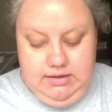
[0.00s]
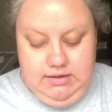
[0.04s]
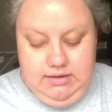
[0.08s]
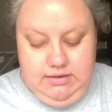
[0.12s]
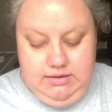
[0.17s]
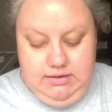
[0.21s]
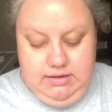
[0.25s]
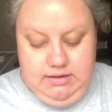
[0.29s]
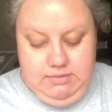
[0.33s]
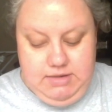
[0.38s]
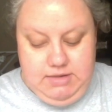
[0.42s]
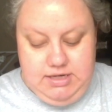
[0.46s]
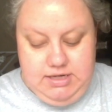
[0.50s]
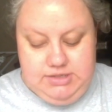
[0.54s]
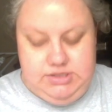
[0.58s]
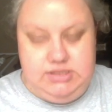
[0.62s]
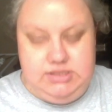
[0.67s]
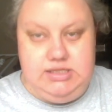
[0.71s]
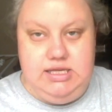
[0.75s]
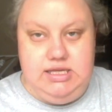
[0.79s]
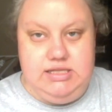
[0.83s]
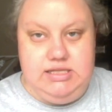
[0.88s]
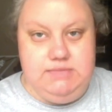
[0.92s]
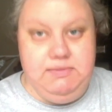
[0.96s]
I mean,
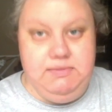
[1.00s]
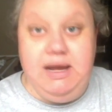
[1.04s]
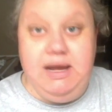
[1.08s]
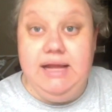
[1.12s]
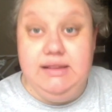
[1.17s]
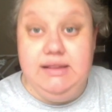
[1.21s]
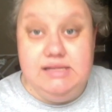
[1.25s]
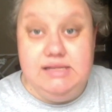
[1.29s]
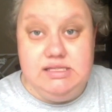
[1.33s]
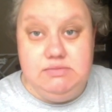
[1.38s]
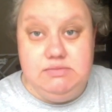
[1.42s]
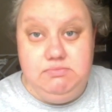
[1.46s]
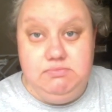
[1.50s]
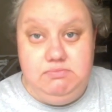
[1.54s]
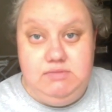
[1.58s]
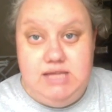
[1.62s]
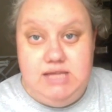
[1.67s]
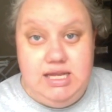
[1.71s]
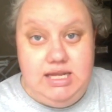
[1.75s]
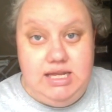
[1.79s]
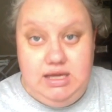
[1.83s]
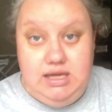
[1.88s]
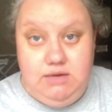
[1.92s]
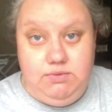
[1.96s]
it's mindless
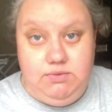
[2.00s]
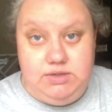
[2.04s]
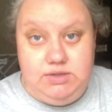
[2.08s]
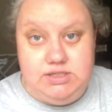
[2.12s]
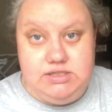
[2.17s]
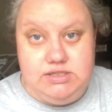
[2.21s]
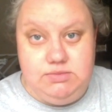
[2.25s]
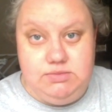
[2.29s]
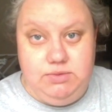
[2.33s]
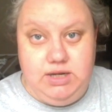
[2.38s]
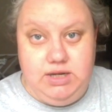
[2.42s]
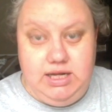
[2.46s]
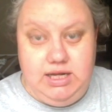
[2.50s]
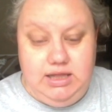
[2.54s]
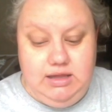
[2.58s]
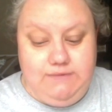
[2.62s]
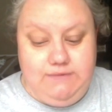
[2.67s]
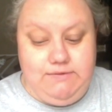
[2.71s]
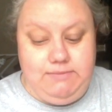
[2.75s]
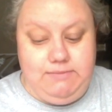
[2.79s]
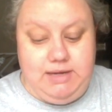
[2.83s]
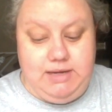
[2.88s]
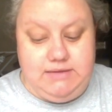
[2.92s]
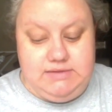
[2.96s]
knitting, which is what I love
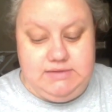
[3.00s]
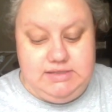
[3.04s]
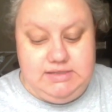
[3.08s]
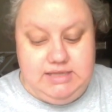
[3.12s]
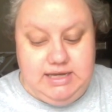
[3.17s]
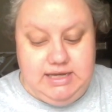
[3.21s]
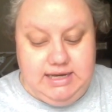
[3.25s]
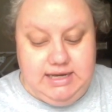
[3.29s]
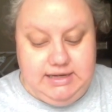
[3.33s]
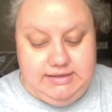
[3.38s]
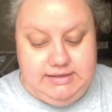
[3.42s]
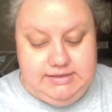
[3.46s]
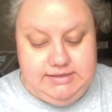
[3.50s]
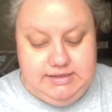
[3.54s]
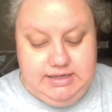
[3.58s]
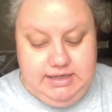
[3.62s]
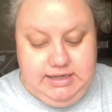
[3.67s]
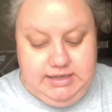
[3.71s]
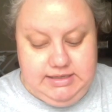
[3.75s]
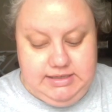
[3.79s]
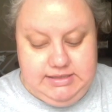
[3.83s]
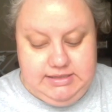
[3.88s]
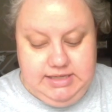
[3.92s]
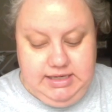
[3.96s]
about socks. And I
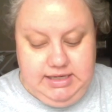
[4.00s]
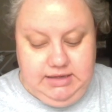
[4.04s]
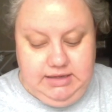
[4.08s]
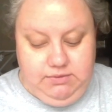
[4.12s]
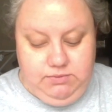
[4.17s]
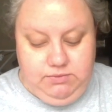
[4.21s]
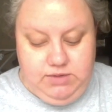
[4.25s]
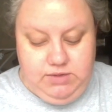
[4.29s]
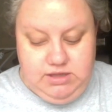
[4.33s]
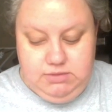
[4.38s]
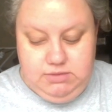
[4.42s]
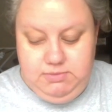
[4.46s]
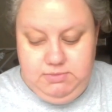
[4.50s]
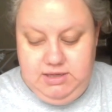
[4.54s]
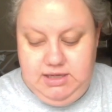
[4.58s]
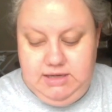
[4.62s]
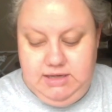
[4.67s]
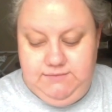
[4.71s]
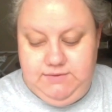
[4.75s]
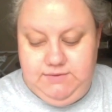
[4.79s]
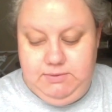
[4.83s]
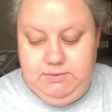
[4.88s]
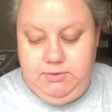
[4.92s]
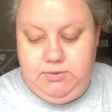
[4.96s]
can take it with me
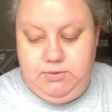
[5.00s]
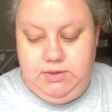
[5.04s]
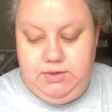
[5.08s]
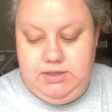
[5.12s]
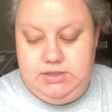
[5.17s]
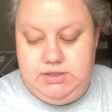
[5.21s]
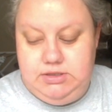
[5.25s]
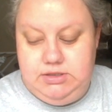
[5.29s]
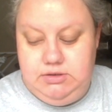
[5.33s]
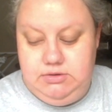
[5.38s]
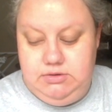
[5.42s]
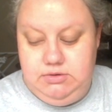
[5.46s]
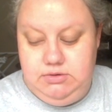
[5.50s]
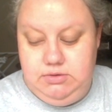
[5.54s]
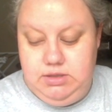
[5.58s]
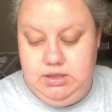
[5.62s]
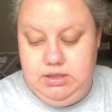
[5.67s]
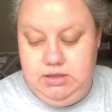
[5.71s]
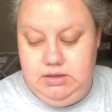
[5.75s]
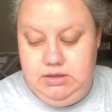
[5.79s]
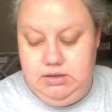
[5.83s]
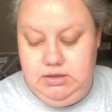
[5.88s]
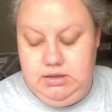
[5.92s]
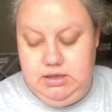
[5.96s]
if I'm going to
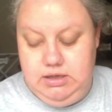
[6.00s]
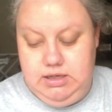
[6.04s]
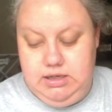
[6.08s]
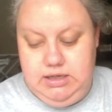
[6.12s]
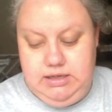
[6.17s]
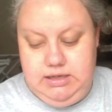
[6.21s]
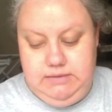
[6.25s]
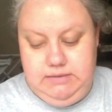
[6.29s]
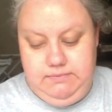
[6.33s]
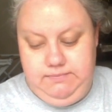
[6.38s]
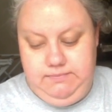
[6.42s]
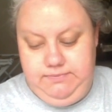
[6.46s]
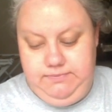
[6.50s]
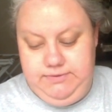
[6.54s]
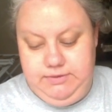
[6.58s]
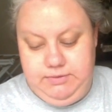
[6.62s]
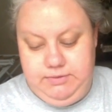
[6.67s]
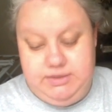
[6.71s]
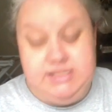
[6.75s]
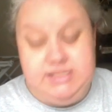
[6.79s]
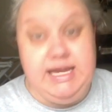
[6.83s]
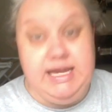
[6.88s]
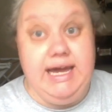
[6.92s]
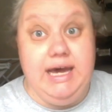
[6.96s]

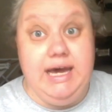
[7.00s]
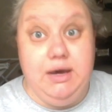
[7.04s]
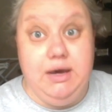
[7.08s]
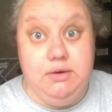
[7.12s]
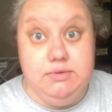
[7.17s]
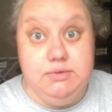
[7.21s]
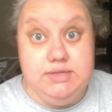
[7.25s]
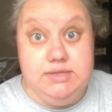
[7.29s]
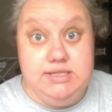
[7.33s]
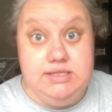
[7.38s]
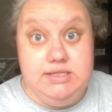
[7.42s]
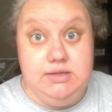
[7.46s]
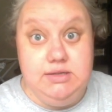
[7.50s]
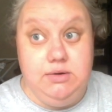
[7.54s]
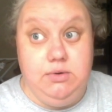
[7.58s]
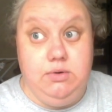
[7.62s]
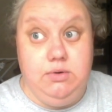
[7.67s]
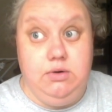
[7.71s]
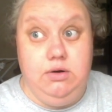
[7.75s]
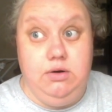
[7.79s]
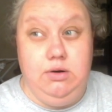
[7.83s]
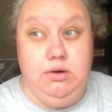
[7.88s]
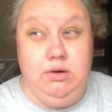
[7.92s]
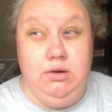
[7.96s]
someone's house
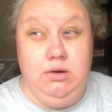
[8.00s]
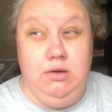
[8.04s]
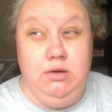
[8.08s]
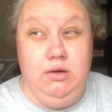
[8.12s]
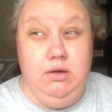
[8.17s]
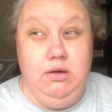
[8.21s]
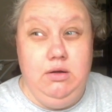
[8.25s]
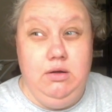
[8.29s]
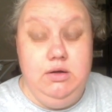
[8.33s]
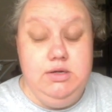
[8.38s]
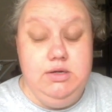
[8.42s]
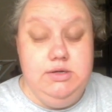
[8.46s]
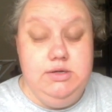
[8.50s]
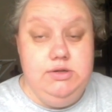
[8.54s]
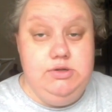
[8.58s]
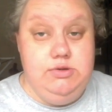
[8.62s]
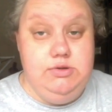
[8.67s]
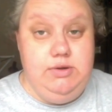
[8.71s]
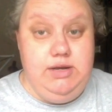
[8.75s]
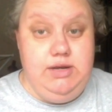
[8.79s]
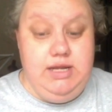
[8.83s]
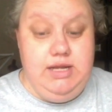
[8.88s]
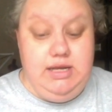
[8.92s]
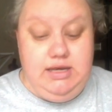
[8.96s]
or to
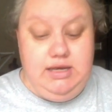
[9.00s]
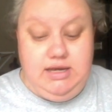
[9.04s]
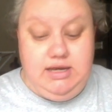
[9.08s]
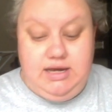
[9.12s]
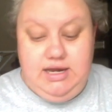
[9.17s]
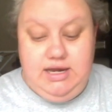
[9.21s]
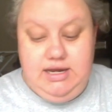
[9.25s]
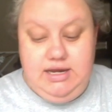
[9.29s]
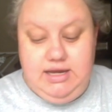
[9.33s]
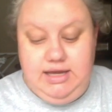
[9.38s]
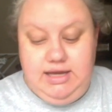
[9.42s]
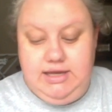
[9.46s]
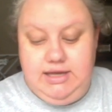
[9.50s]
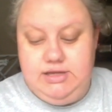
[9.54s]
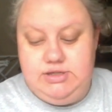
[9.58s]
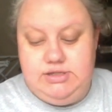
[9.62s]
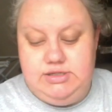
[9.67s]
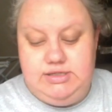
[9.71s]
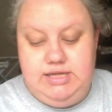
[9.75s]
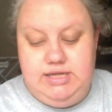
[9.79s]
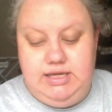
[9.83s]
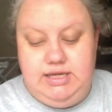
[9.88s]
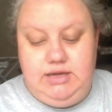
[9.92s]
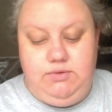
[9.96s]
a knit night. I can
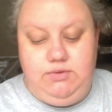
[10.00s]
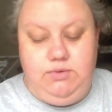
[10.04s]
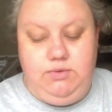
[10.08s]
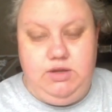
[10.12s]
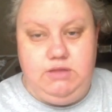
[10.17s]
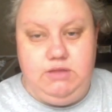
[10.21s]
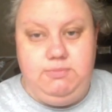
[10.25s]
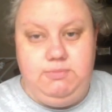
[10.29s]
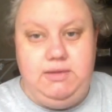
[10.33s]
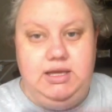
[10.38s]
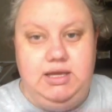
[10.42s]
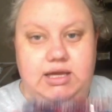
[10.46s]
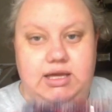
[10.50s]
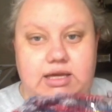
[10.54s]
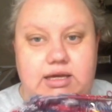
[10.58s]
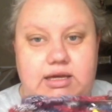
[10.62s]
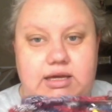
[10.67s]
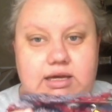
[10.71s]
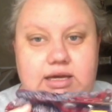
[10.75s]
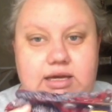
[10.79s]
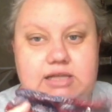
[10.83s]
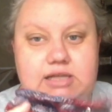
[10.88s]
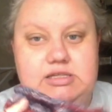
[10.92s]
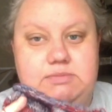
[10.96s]
just take it with me.
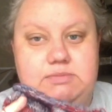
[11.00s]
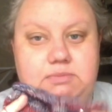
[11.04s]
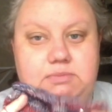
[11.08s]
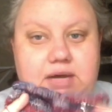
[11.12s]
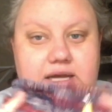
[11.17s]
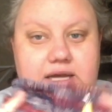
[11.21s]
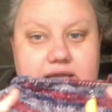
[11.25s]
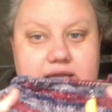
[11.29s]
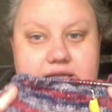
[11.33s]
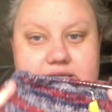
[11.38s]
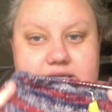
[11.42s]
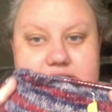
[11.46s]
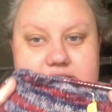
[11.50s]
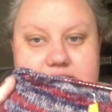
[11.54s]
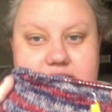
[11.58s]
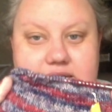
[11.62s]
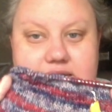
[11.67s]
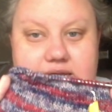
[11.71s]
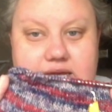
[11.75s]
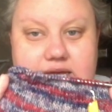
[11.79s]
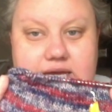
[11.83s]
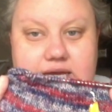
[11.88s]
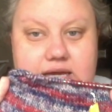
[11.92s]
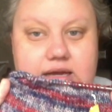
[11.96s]
It's mindless
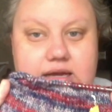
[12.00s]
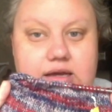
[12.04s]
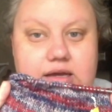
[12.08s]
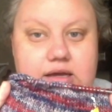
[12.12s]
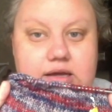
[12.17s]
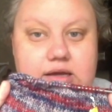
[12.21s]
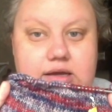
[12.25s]
knitting.